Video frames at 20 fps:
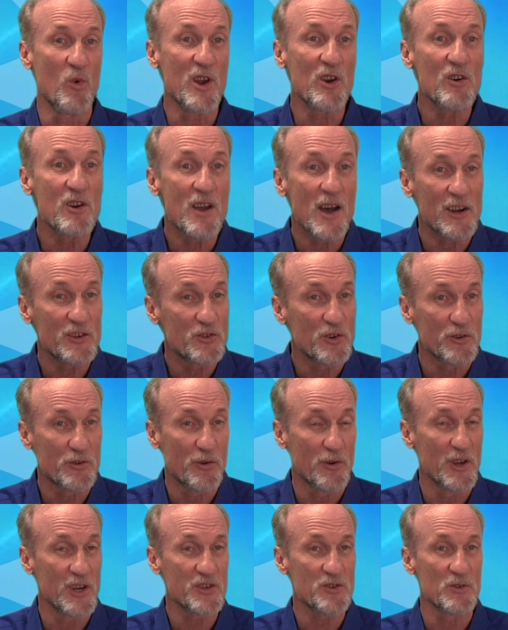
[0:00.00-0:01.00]
we are not your
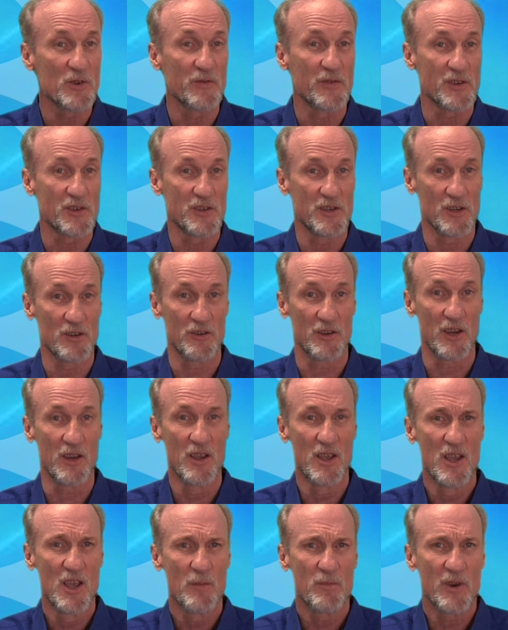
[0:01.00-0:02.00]
traditional facility
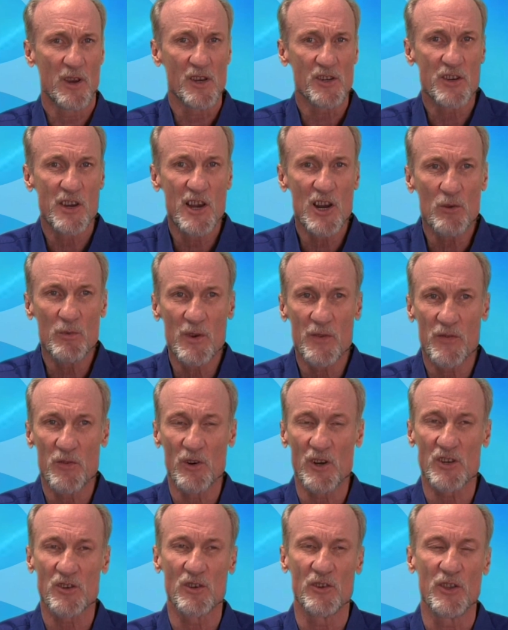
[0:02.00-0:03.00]
because here we
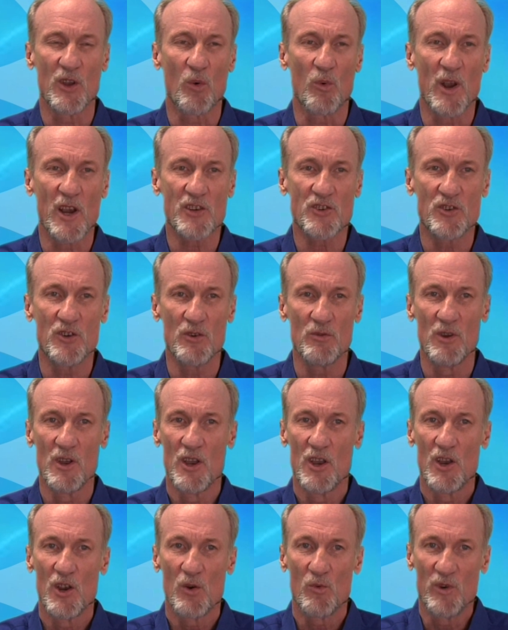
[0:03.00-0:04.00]
focus on the rescue,
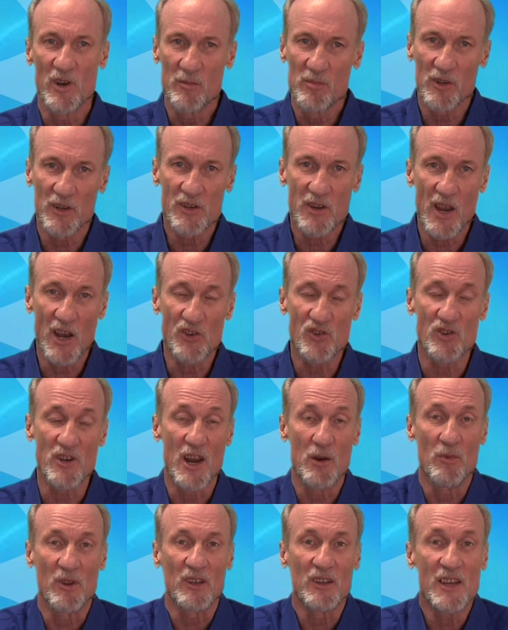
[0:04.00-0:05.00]
rehabilitation,
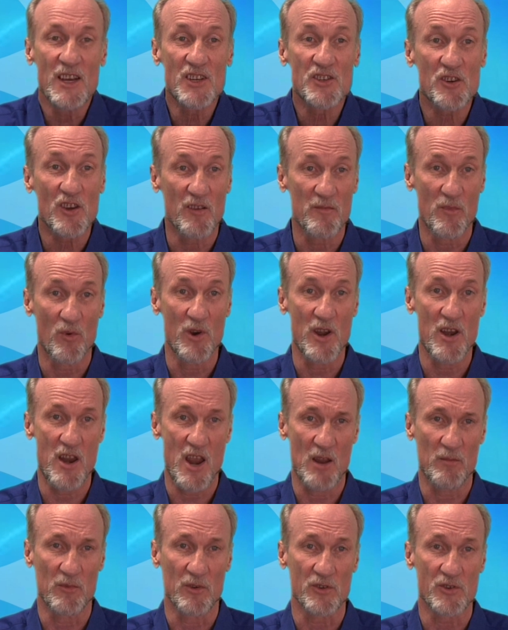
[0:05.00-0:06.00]
and release of marine
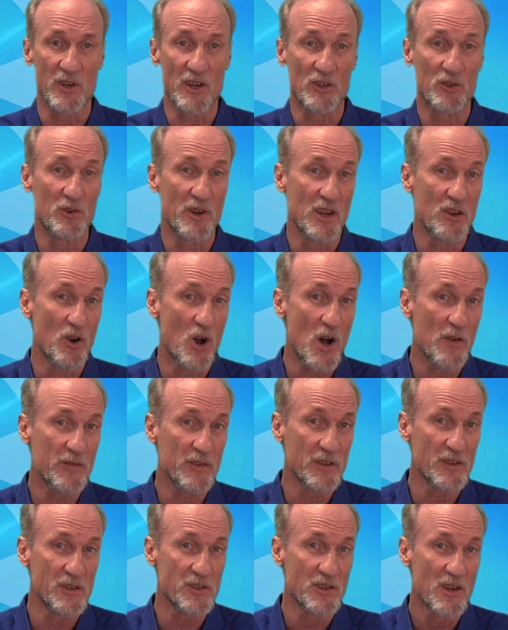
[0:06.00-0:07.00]
animals, including
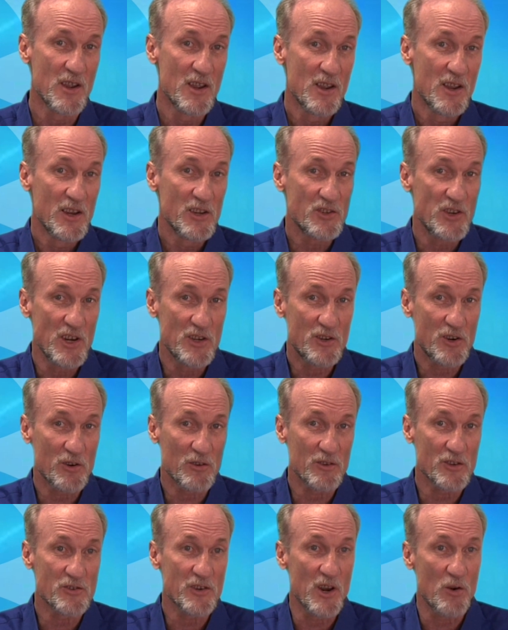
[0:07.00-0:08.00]
dolphins, sea
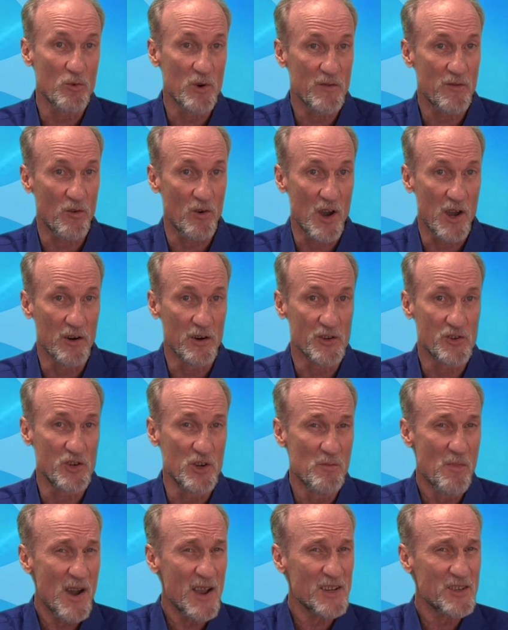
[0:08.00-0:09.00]
turtles, and river otters.
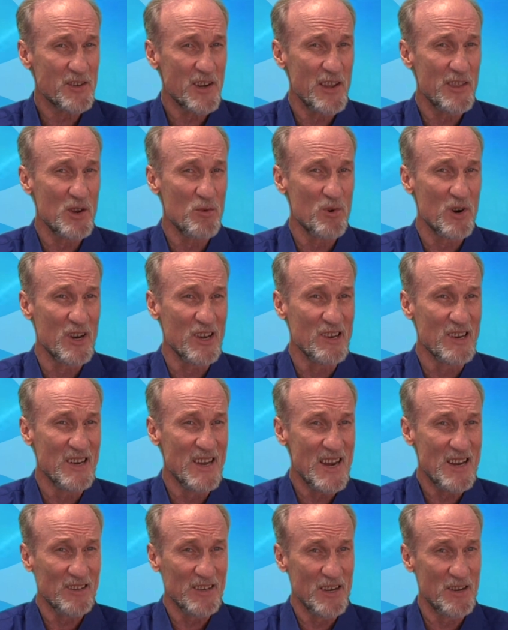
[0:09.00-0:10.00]
You might say that we're
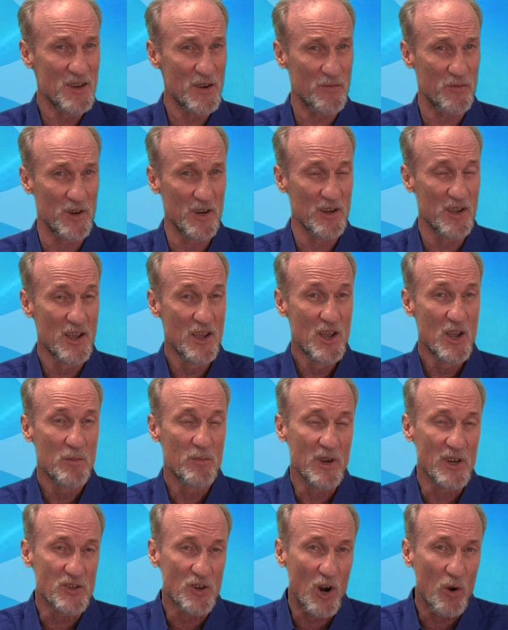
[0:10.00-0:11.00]
uniquely different
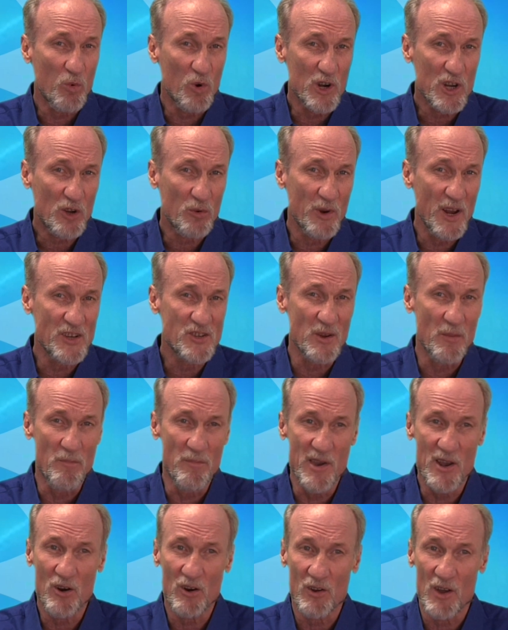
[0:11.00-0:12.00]
because our work creates a
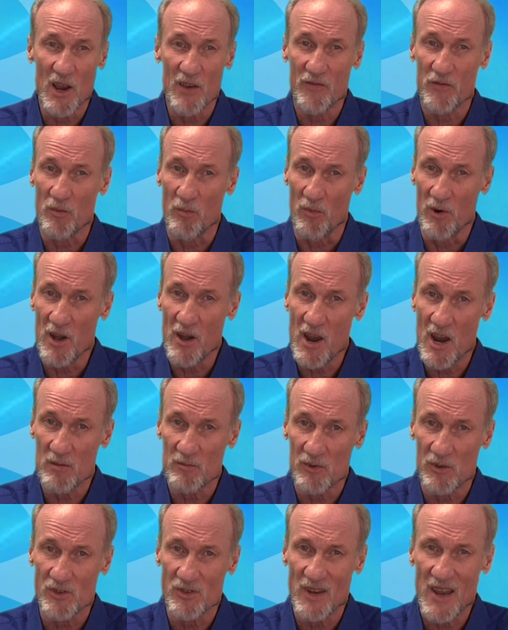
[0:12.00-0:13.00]
better life for marine
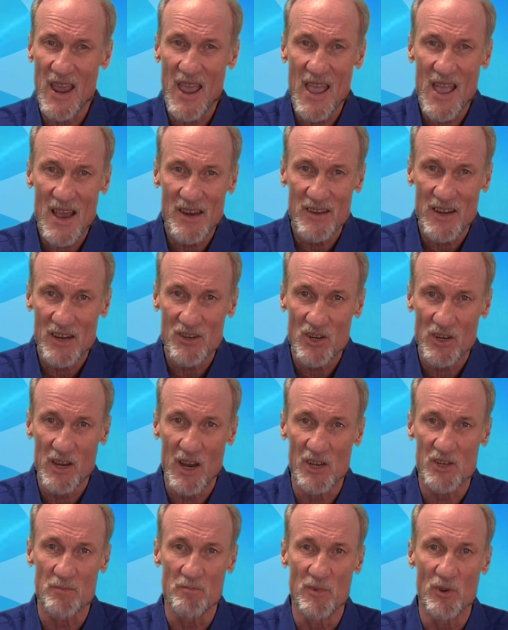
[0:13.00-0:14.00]
animals and
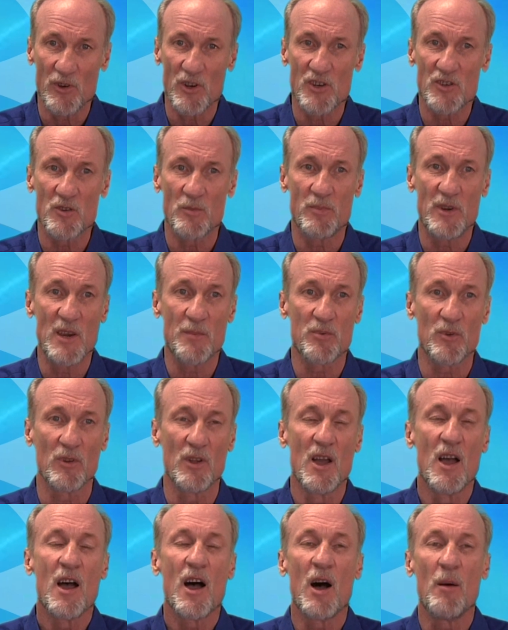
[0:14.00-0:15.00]
educates millions of
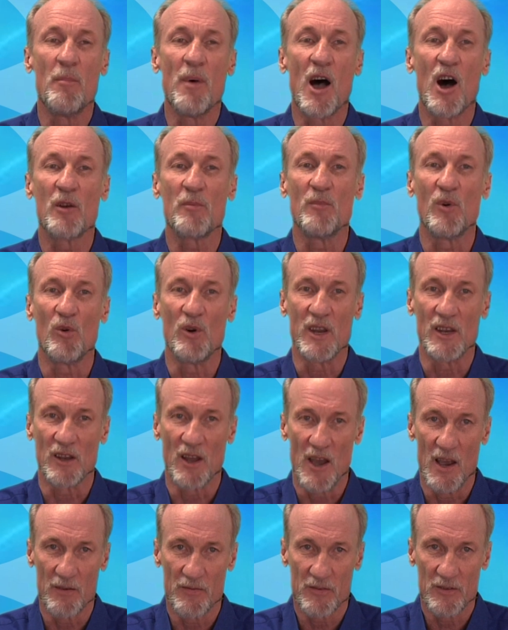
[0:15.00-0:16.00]
people about marine
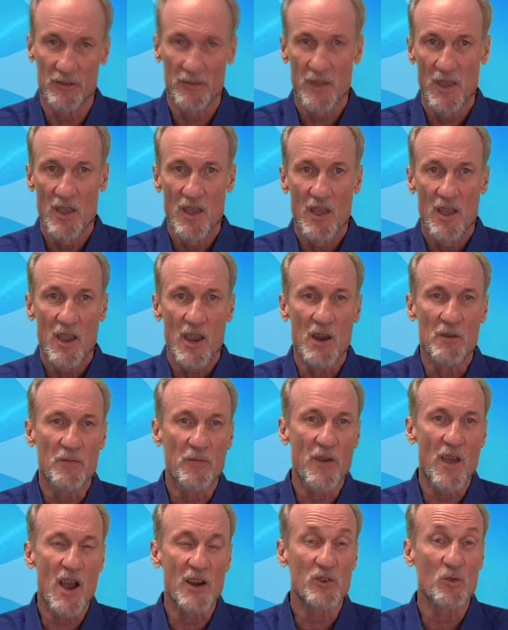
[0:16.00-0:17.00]
life. In
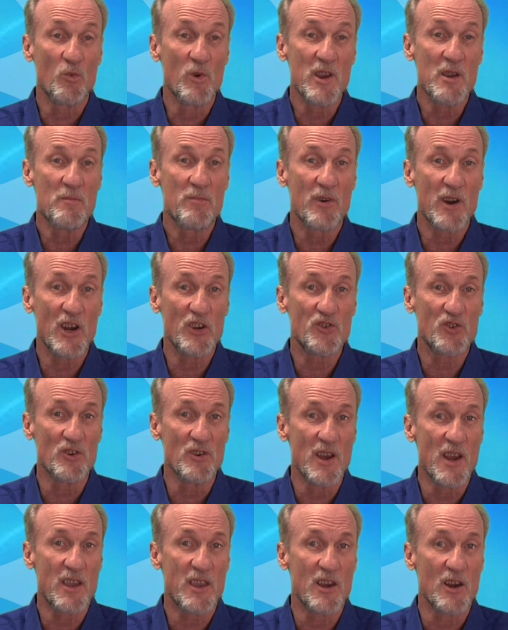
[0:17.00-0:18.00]
fact, we embrace
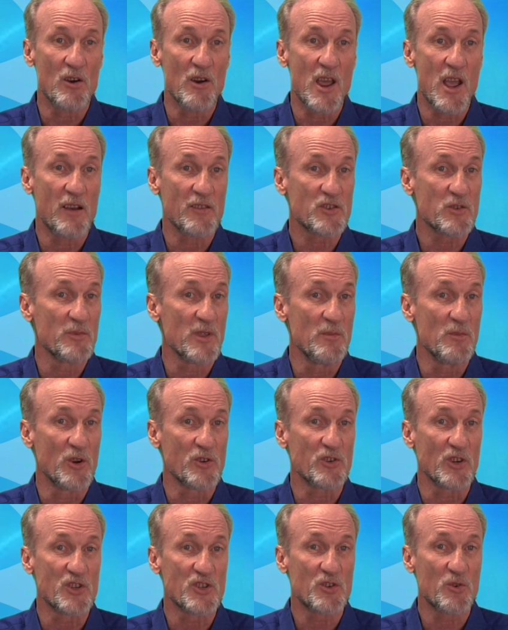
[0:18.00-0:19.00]
unique here and have some of the
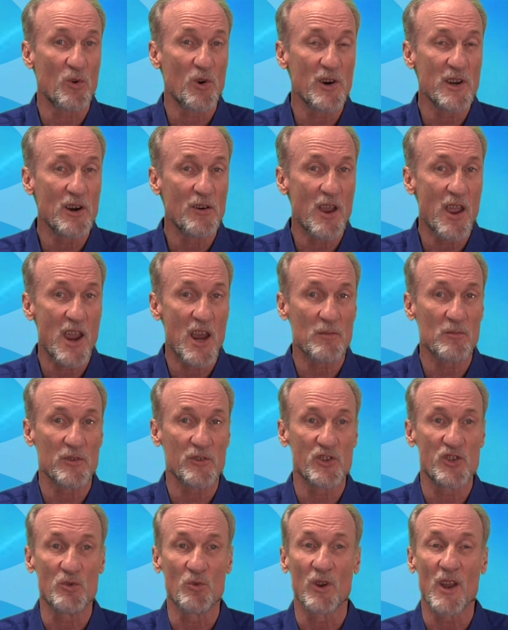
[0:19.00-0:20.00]
most extraordinary
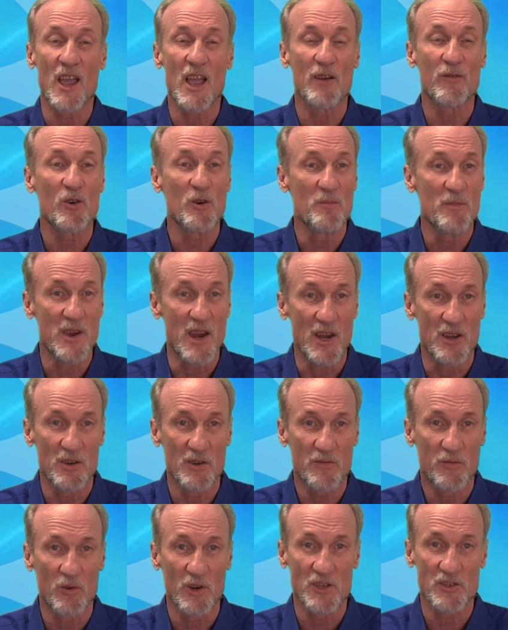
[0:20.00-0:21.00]
animals you will ever meet.
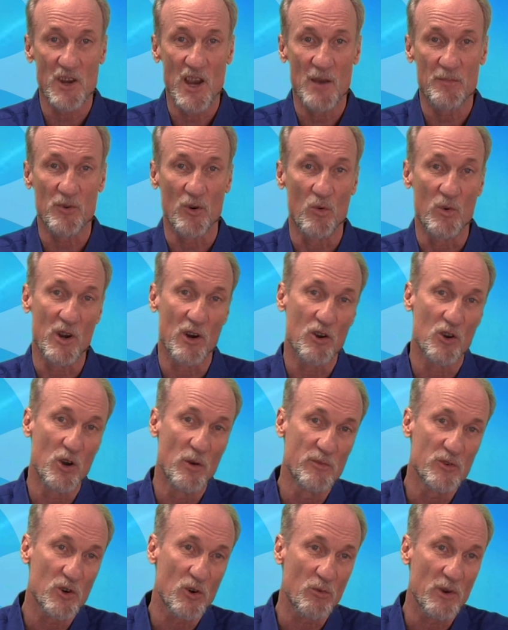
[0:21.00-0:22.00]
For example, we are
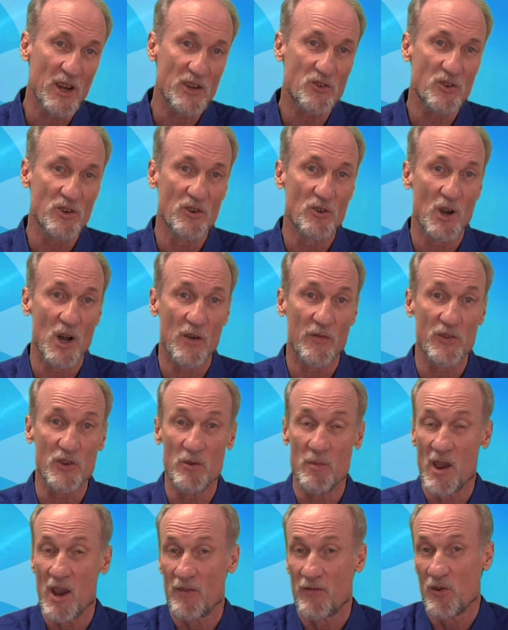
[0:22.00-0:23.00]
home to a rescued dolphin
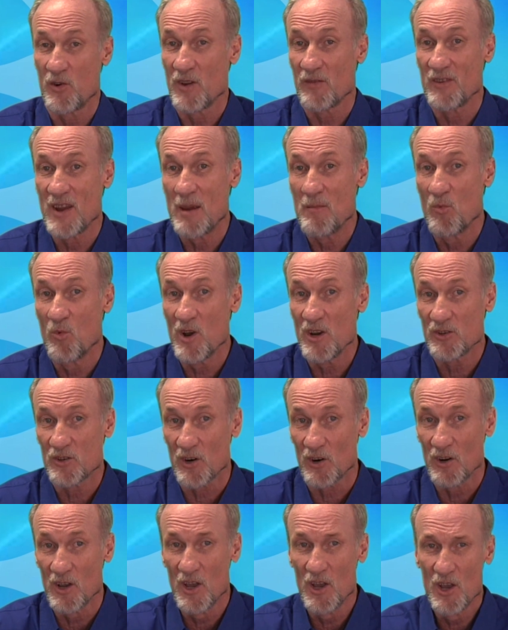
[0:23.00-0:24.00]
you may have heard of named
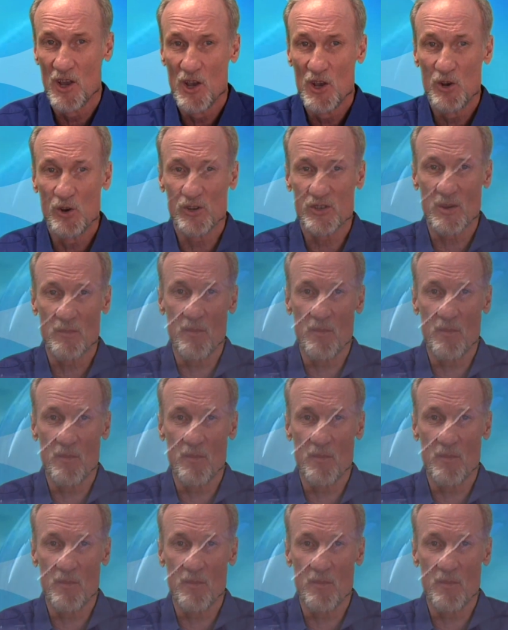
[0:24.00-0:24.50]
Winter, whose